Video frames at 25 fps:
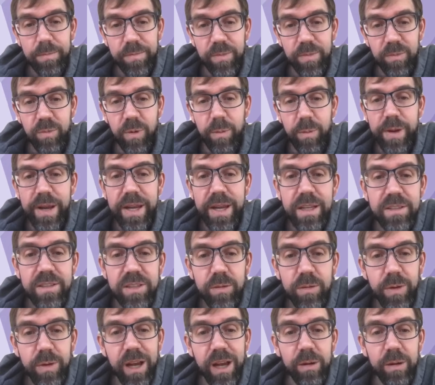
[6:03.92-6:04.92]
remains
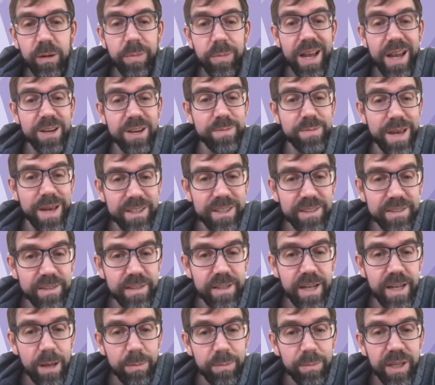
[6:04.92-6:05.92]
around
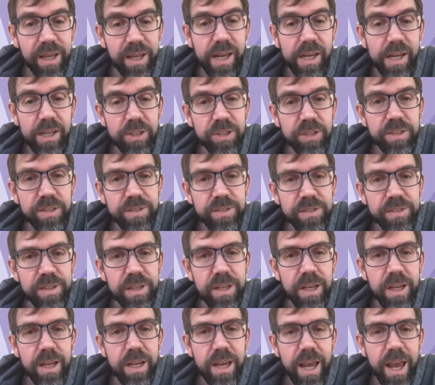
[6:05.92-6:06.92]
biomedicine applications.
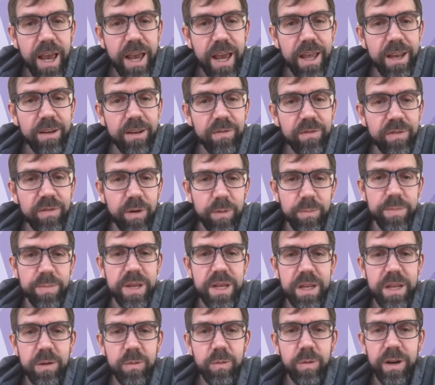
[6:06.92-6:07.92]
And for
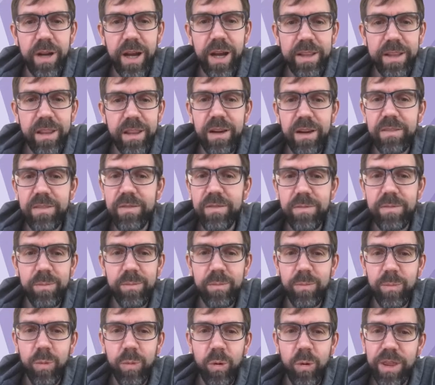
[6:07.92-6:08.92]
me, what I'd love
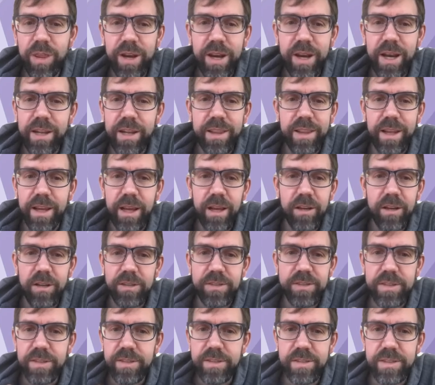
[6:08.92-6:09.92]
more than anything
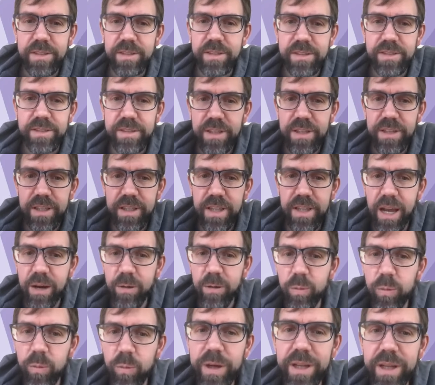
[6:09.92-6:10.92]
else is to see
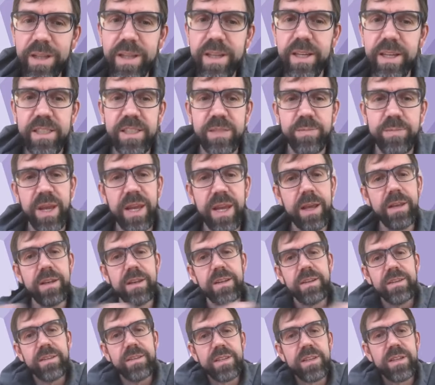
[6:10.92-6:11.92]
that really expand
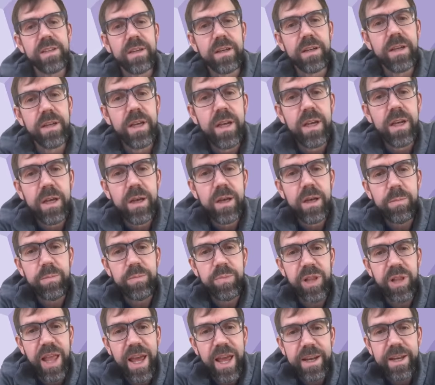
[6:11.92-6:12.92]
into
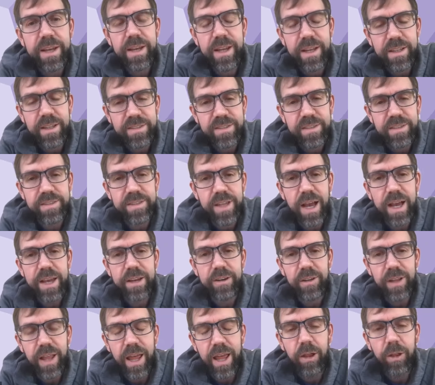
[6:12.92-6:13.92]
planet and
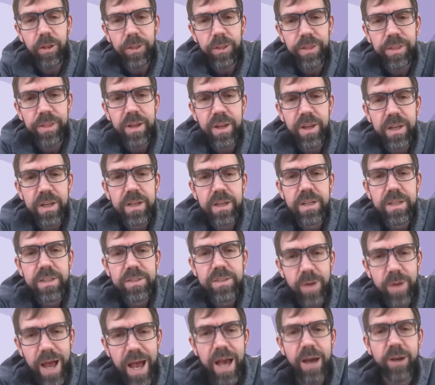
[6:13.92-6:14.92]
societal health.
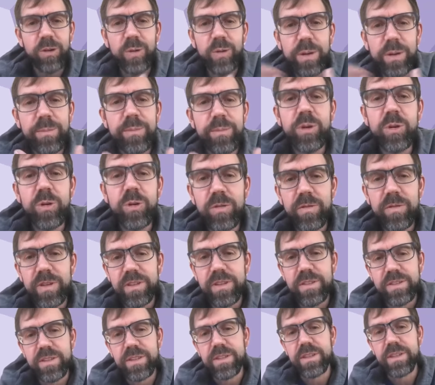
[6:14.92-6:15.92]
So how do we move
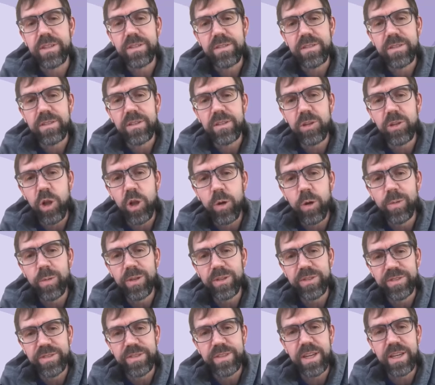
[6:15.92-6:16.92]
into these global
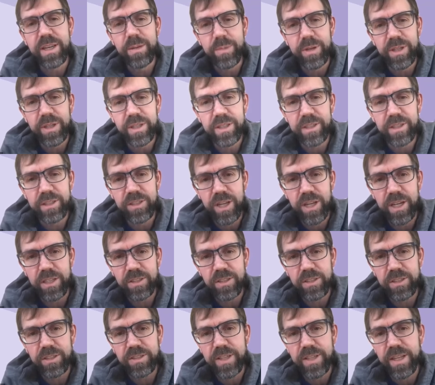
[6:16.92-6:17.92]
sustainability
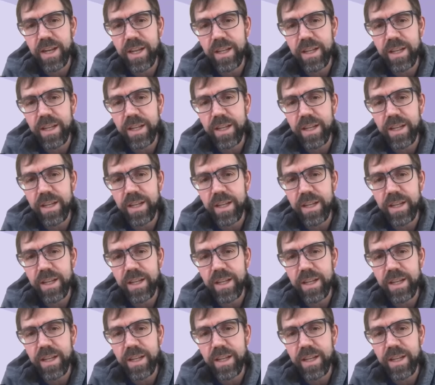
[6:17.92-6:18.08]
challenges